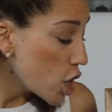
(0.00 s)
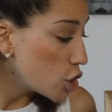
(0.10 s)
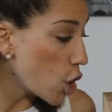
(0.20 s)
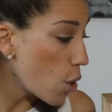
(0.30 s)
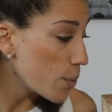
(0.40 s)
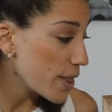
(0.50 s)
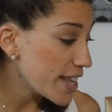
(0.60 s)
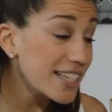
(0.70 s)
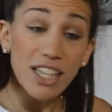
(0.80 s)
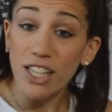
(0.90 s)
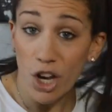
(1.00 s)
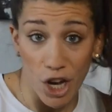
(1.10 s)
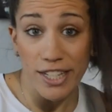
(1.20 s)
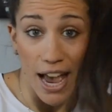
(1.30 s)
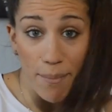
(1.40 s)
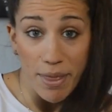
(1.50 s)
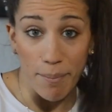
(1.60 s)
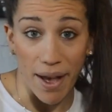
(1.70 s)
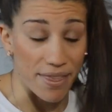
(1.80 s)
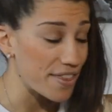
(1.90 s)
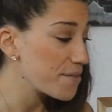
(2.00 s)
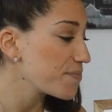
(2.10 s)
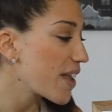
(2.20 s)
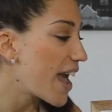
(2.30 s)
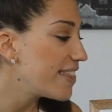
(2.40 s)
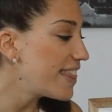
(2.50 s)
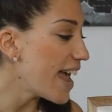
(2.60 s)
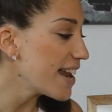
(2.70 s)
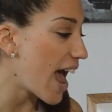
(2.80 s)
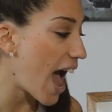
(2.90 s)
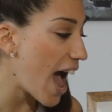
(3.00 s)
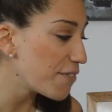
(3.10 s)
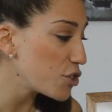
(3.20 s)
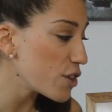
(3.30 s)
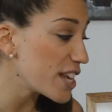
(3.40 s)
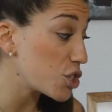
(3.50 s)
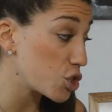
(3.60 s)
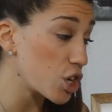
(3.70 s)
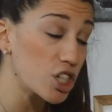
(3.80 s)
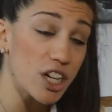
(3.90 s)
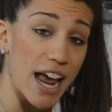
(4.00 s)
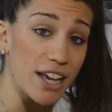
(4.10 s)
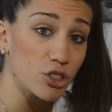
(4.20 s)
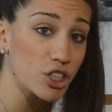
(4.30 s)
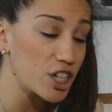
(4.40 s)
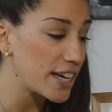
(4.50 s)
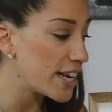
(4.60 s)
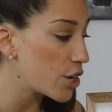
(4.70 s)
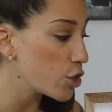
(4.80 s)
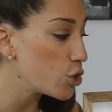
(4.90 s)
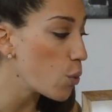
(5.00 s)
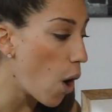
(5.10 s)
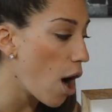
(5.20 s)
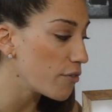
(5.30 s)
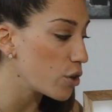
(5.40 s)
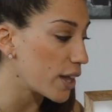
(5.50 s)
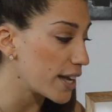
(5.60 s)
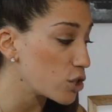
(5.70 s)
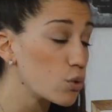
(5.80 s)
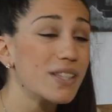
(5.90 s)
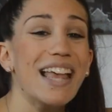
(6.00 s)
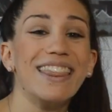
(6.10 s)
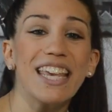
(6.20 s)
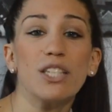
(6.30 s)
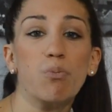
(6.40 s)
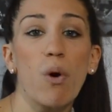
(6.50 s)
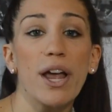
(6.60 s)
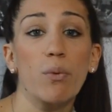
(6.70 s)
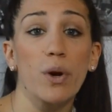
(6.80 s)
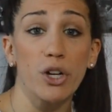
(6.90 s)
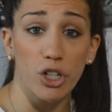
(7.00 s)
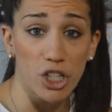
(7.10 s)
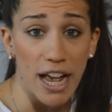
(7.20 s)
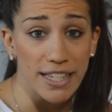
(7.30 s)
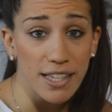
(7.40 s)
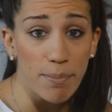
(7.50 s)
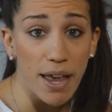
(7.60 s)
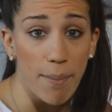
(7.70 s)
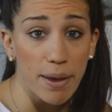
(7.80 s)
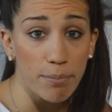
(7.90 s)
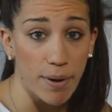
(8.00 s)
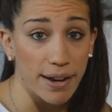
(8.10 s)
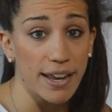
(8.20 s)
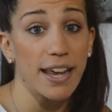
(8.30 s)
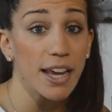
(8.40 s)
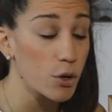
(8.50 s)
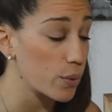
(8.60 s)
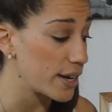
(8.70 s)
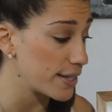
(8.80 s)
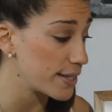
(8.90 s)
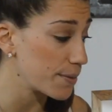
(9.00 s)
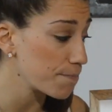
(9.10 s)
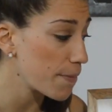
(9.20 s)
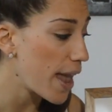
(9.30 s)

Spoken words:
So this is a good time of the month. Then after this surge in estrogen here, you ovulate. So it's at this point where your chances of becoming pregnant increase.